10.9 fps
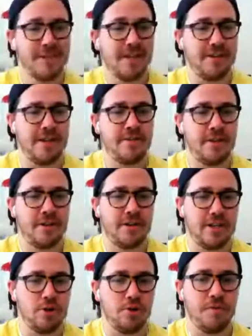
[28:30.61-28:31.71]
Mm.
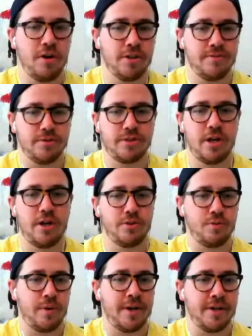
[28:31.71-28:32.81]
Nathan Eovaldi versus Colin
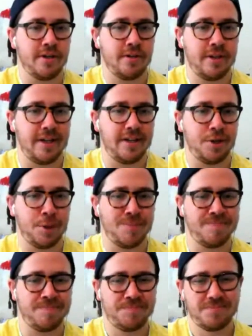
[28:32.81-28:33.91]
Rea, and
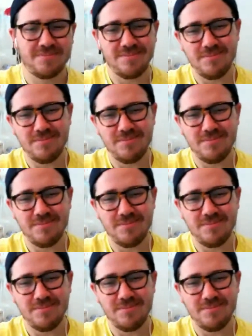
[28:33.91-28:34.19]
um, yeah,